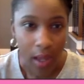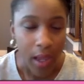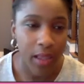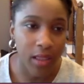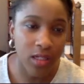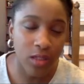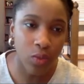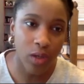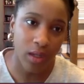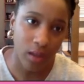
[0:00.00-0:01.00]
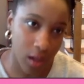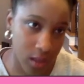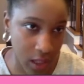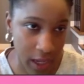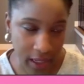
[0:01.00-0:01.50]
And this is what it
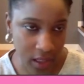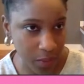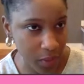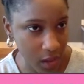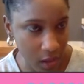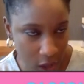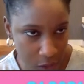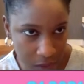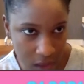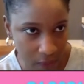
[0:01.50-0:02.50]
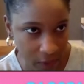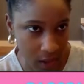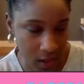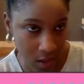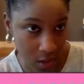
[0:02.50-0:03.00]
looks like to be
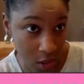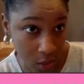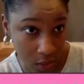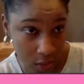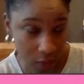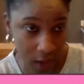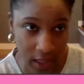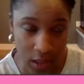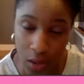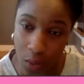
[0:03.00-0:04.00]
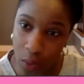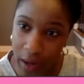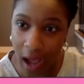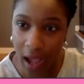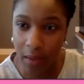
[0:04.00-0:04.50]
specific in your goals, right? So when
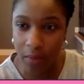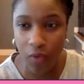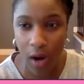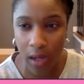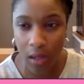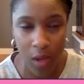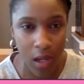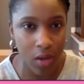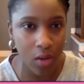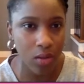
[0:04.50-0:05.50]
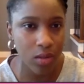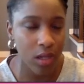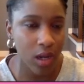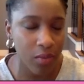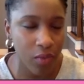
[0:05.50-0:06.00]
I'm writing my goals
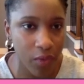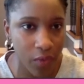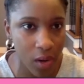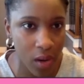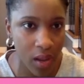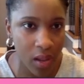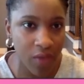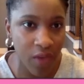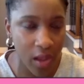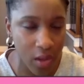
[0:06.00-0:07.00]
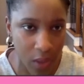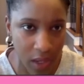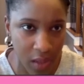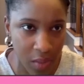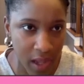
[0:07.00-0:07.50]
and I'm
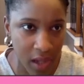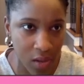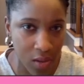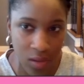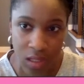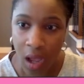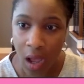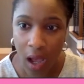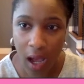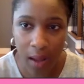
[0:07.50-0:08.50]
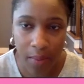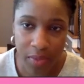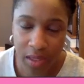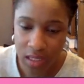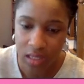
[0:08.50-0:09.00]
evaluating my goals,
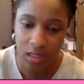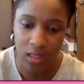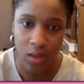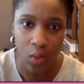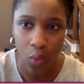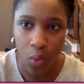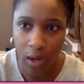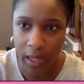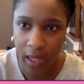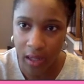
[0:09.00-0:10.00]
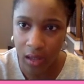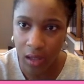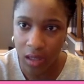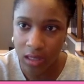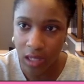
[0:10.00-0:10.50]
this is what it
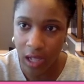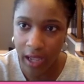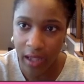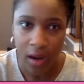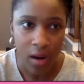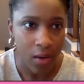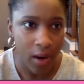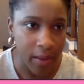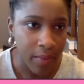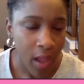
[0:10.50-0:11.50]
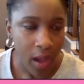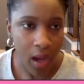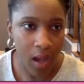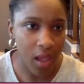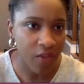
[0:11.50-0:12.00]
looks like, right?
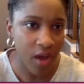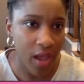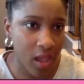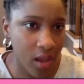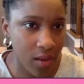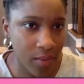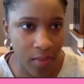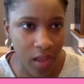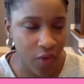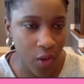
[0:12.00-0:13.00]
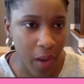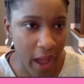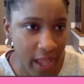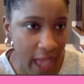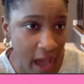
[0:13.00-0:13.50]
If you're
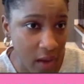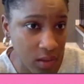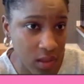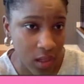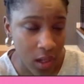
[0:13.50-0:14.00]
buying a house,